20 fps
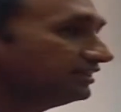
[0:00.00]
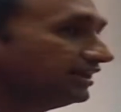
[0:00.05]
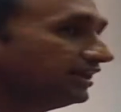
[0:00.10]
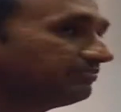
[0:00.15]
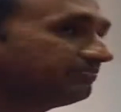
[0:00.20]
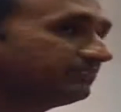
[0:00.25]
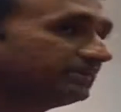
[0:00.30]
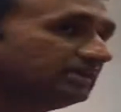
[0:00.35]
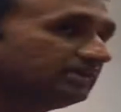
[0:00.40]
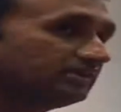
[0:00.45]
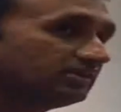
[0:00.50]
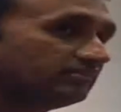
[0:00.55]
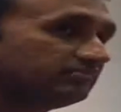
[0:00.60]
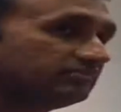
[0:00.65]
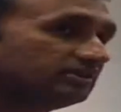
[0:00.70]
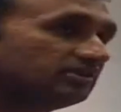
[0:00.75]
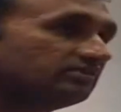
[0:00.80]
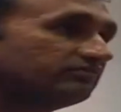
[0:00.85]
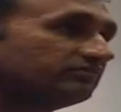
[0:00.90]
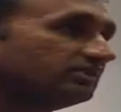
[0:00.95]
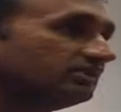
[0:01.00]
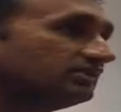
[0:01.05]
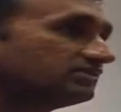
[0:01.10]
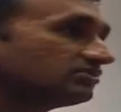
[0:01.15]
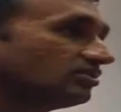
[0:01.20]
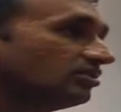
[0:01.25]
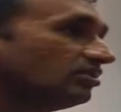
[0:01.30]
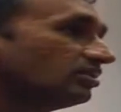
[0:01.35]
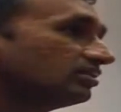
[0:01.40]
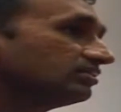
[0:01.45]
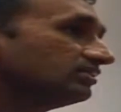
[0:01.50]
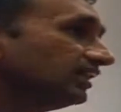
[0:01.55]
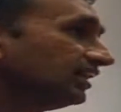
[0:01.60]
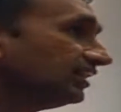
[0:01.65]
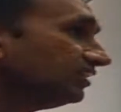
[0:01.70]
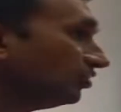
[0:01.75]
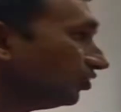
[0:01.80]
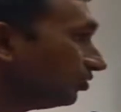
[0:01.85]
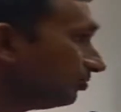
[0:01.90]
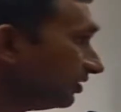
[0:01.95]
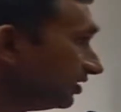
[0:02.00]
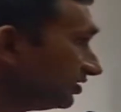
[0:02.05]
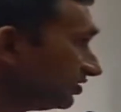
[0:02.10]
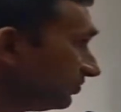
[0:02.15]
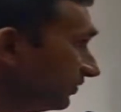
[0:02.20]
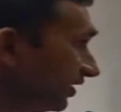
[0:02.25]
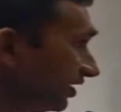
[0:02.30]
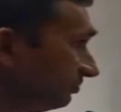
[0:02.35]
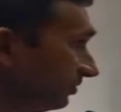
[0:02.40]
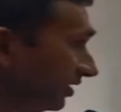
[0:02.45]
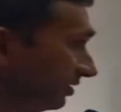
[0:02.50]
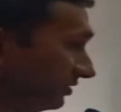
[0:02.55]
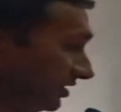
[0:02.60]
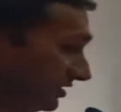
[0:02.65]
are pre-deliveries or they are low birth weight babies.